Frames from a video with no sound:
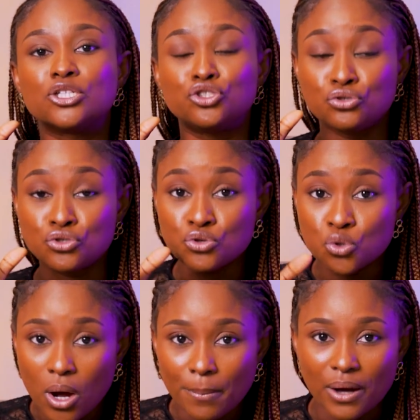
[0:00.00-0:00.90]
Do you
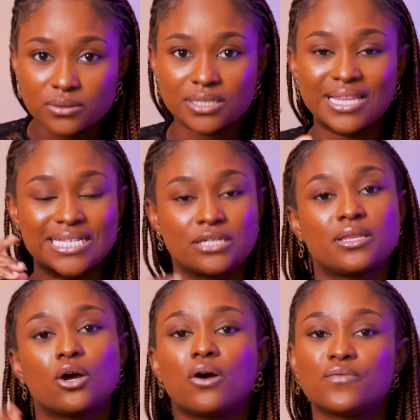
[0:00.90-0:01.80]
know about it? That's
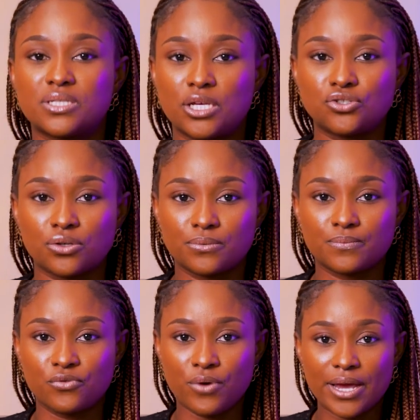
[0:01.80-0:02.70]
another conversation,
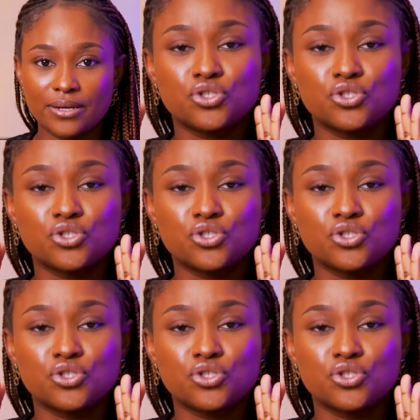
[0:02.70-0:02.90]
right?